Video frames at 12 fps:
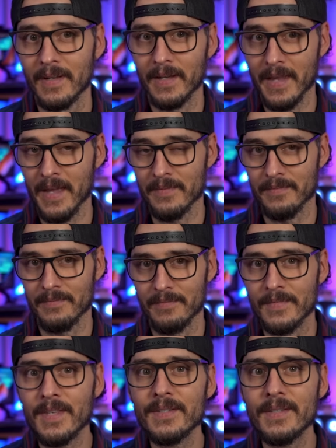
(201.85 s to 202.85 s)
Again,
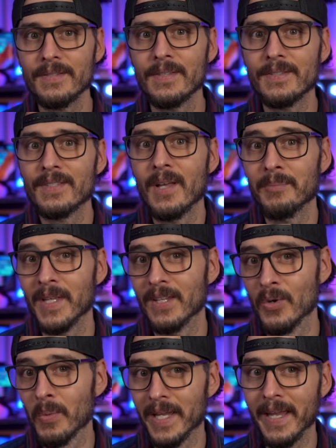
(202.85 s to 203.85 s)
this isn't something
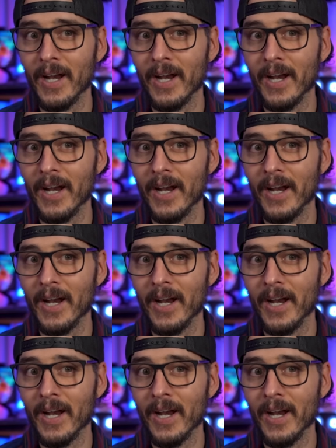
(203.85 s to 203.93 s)
you would